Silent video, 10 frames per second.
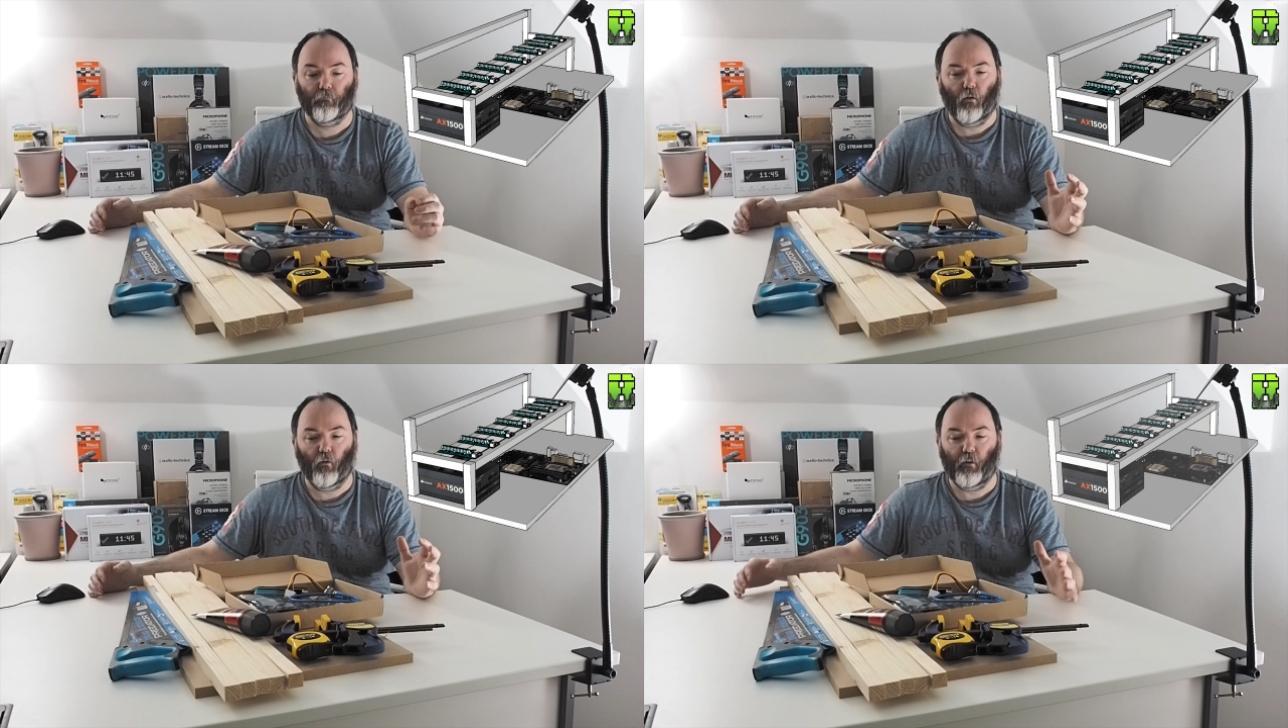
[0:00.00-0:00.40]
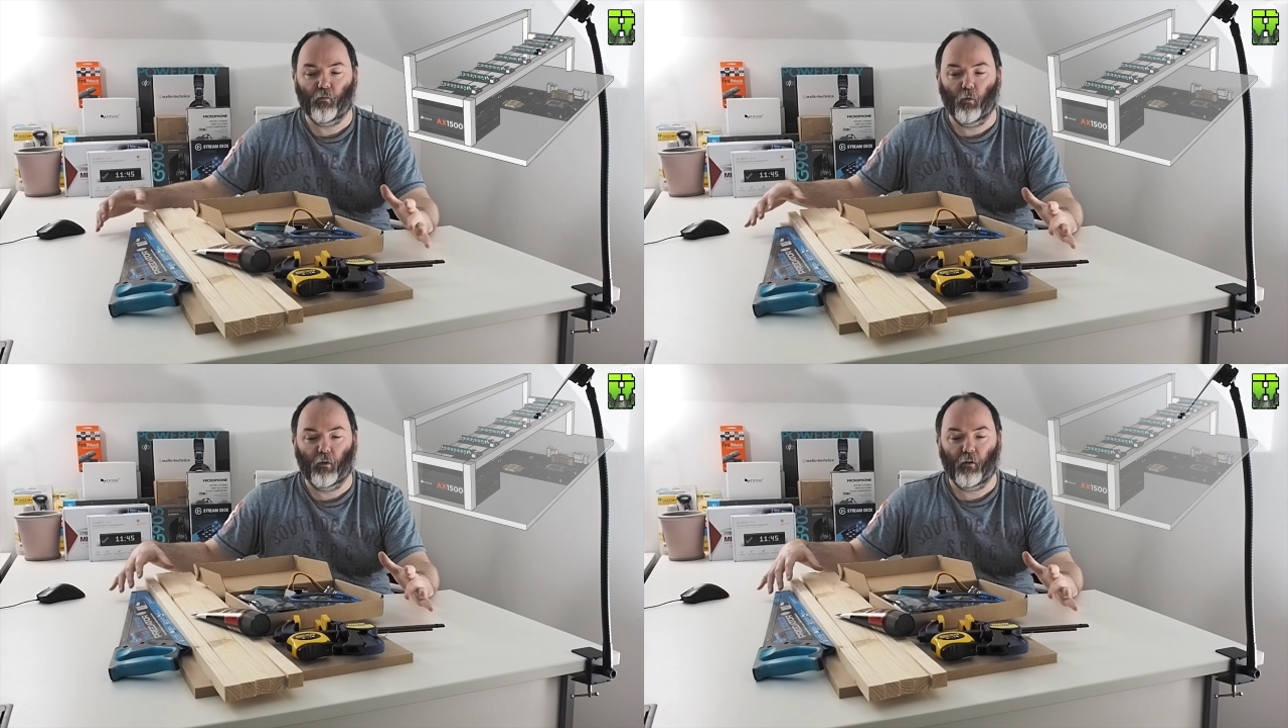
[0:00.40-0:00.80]
All these
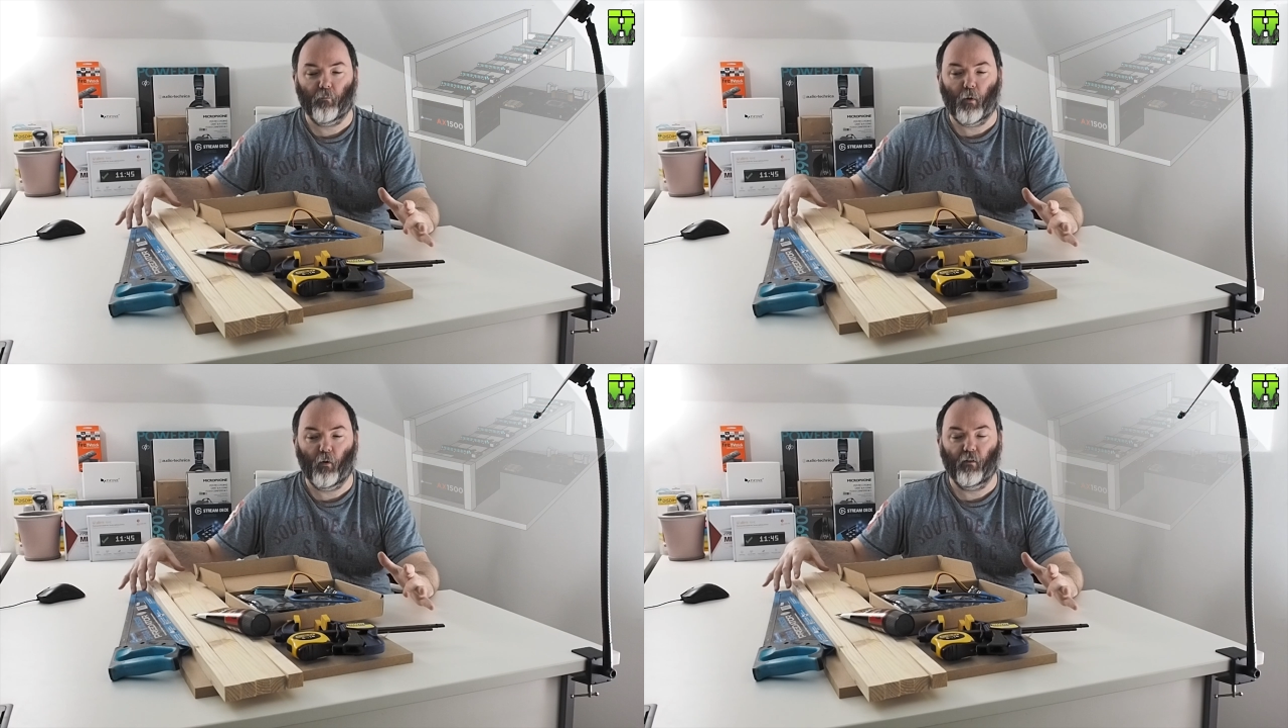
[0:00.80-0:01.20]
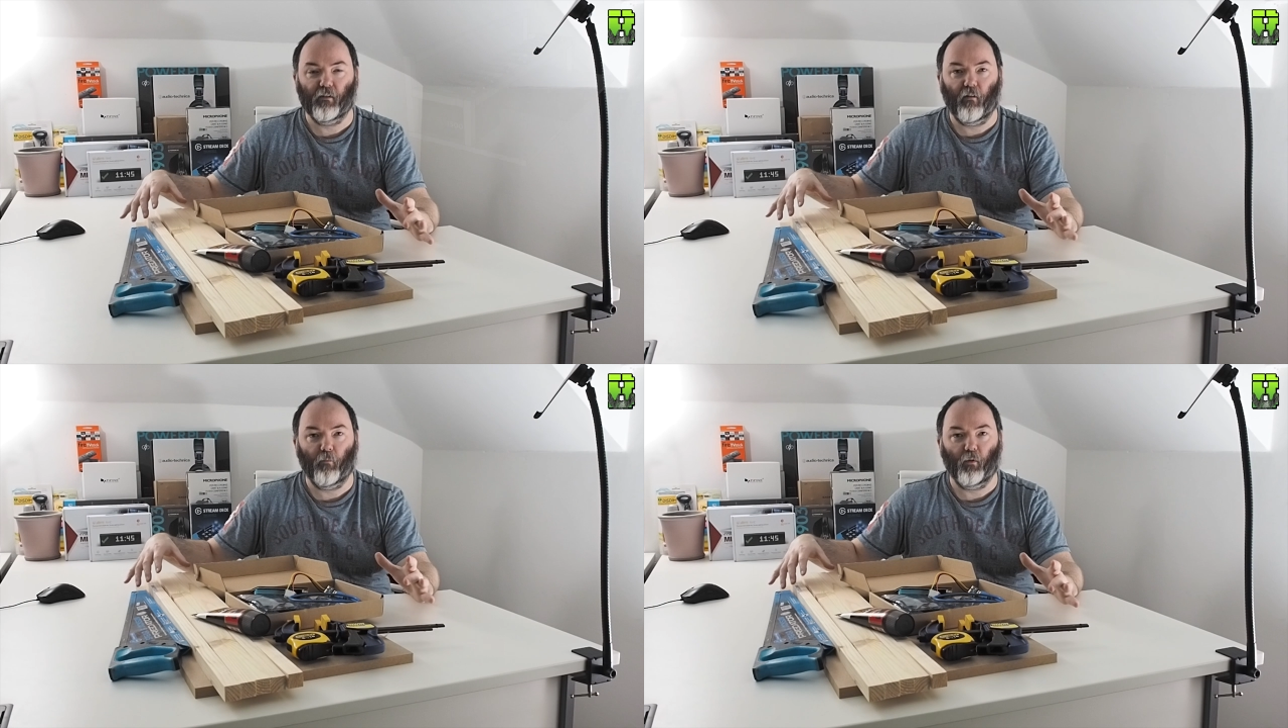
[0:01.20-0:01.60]
wooden components
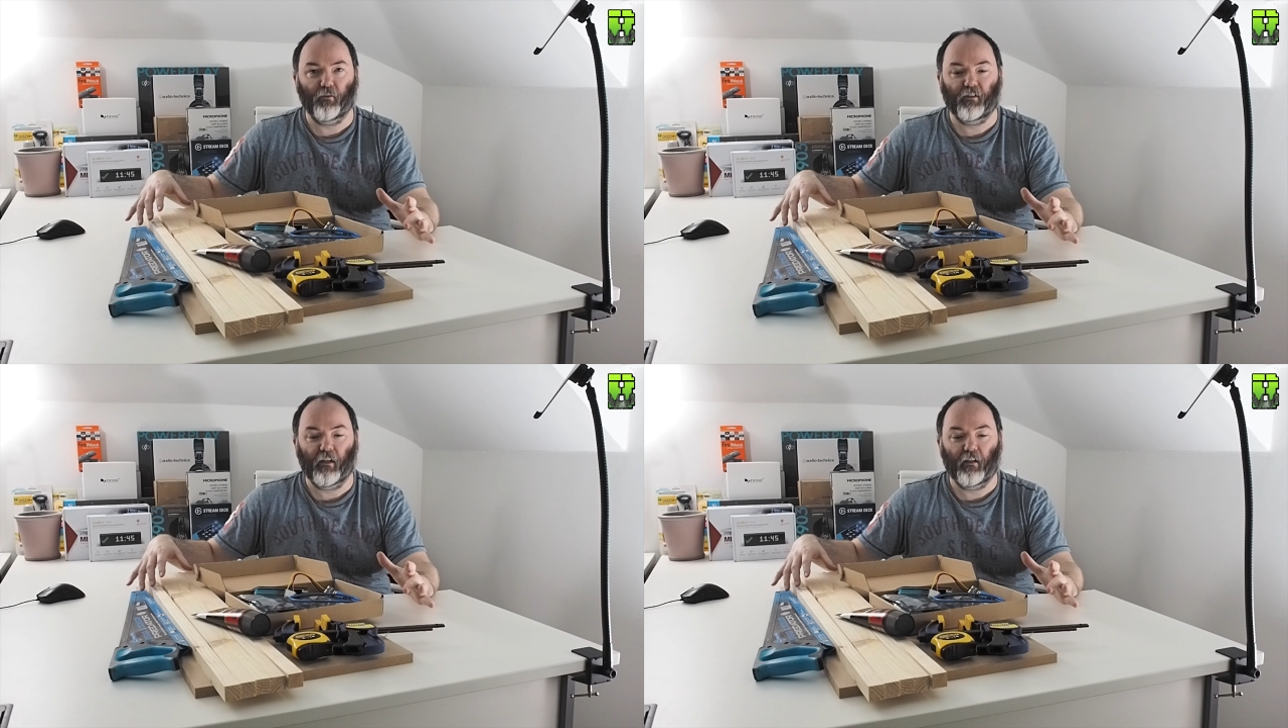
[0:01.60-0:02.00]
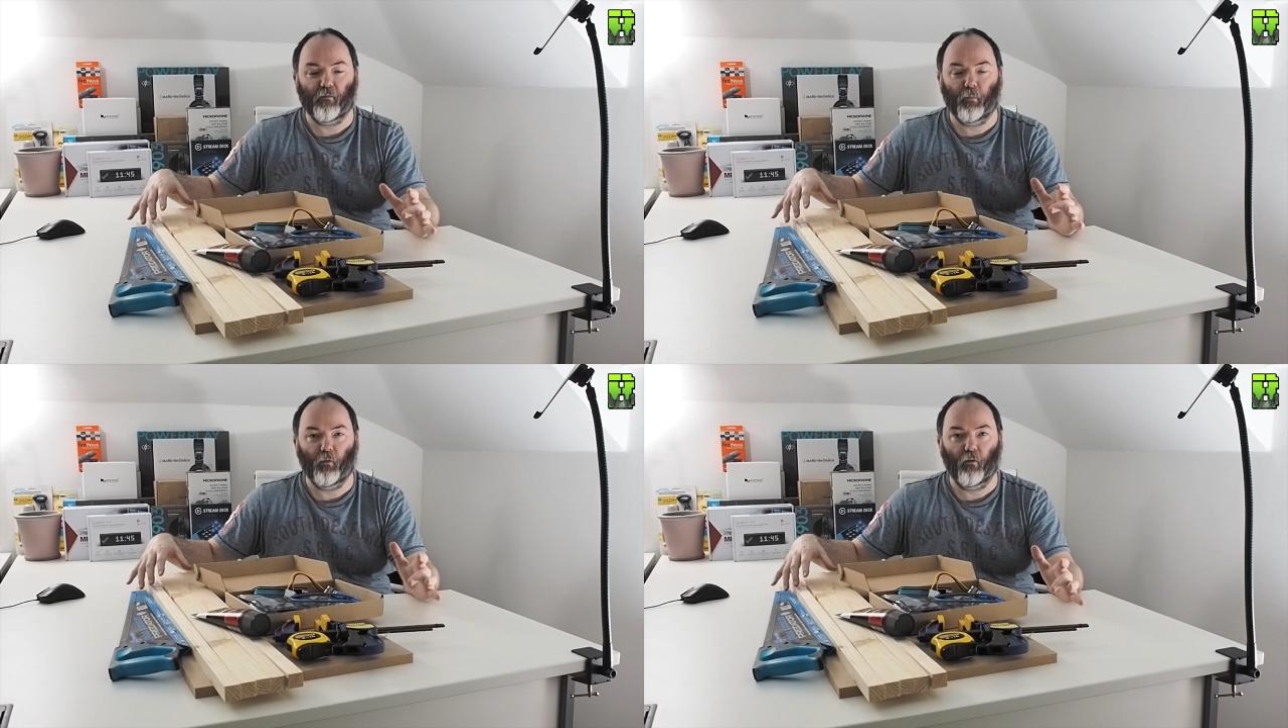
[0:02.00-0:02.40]
that I bought today to
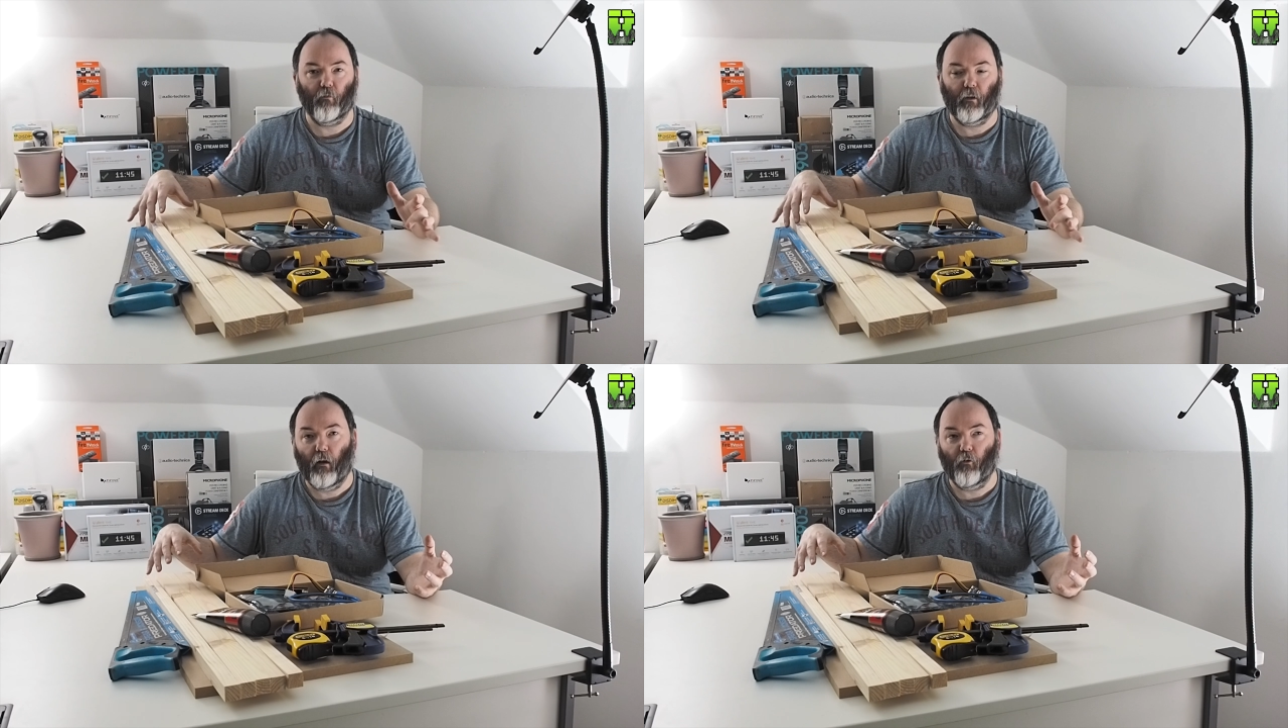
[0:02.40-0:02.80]
build the rig